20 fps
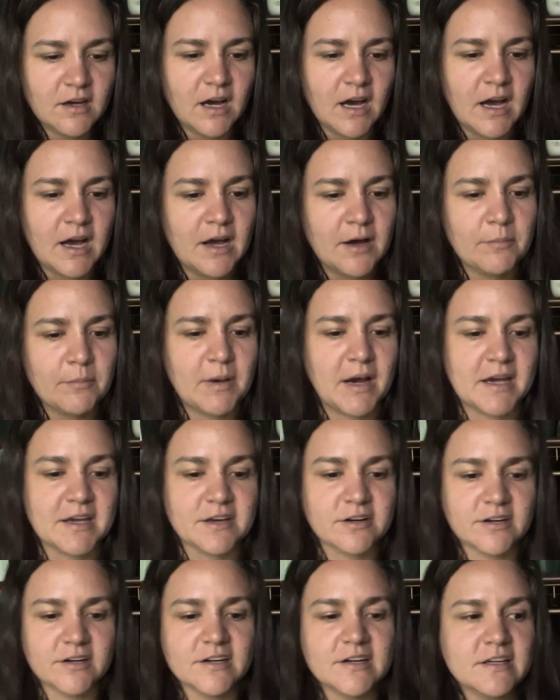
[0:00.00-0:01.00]
I
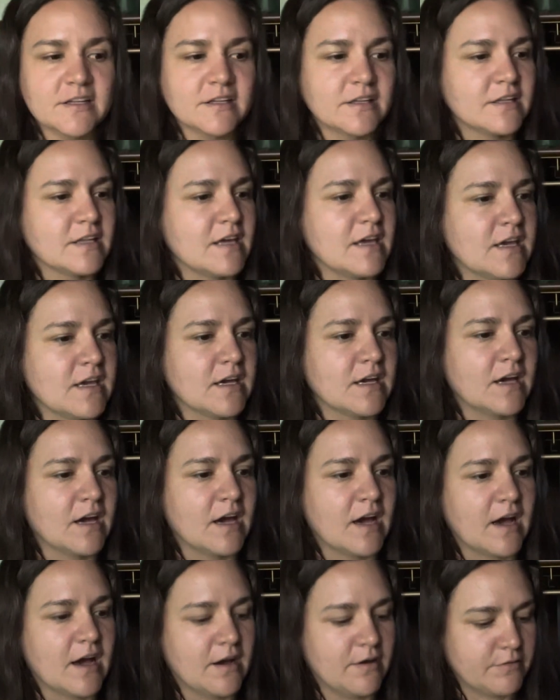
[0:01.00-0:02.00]
currently
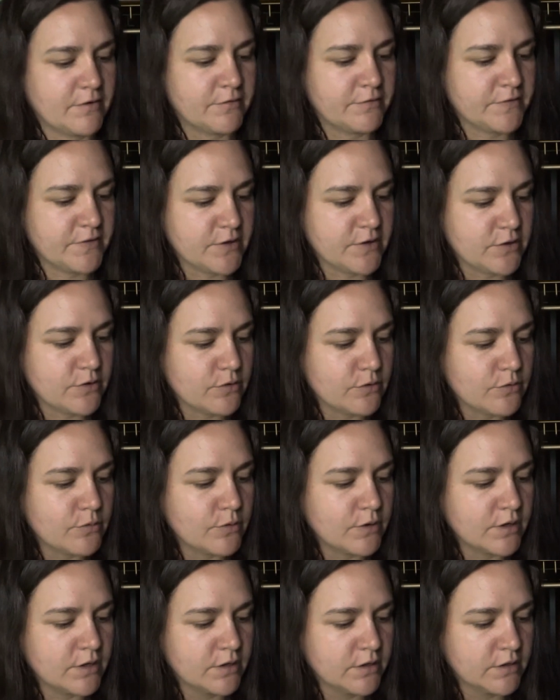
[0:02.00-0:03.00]
have a
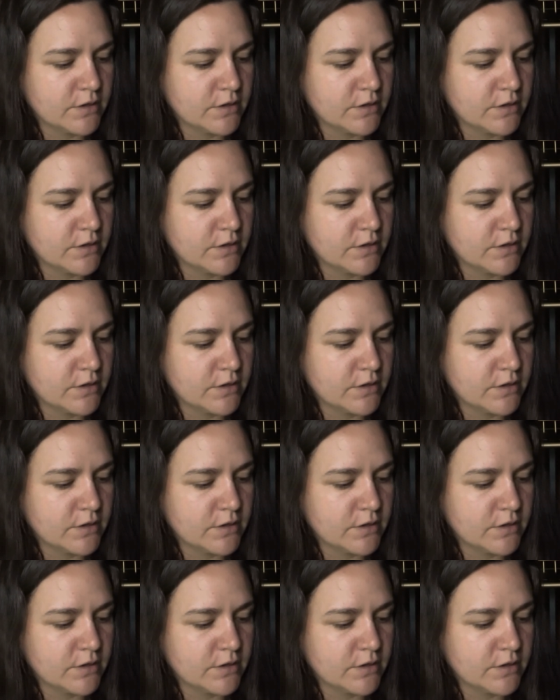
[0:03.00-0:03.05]
few